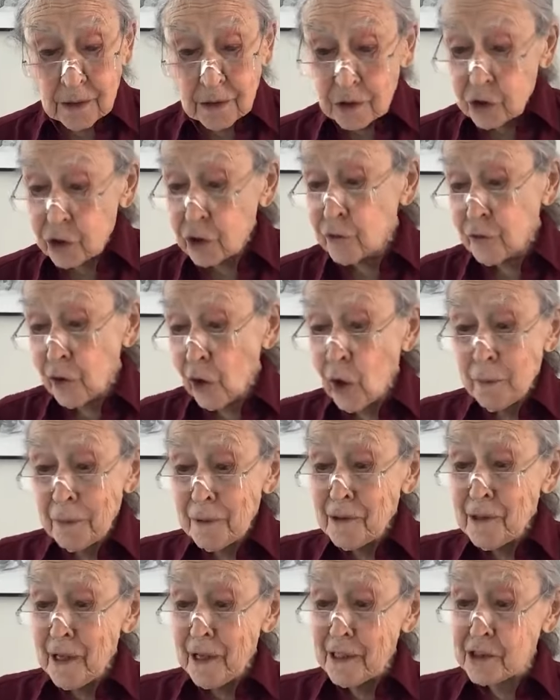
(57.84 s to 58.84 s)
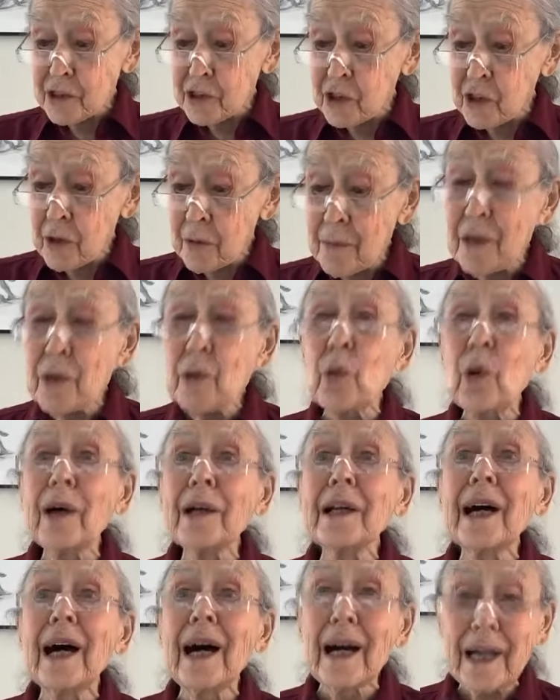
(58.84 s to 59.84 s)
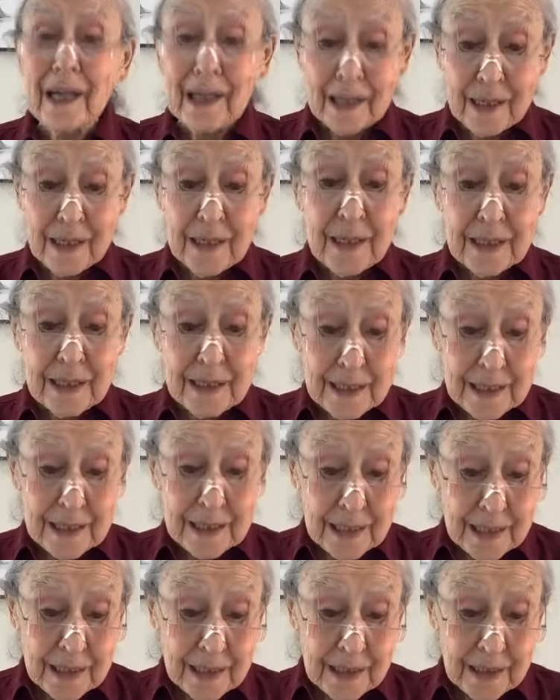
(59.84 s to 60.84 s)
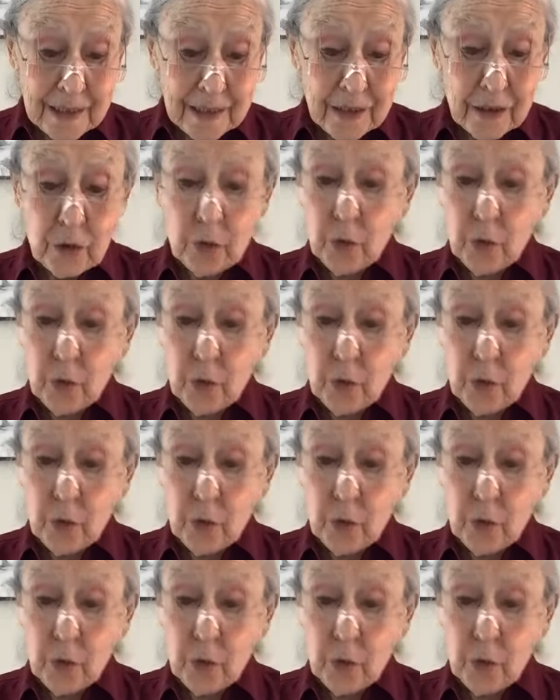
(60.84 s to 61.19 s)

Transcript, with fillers: You've all been asking me what I need.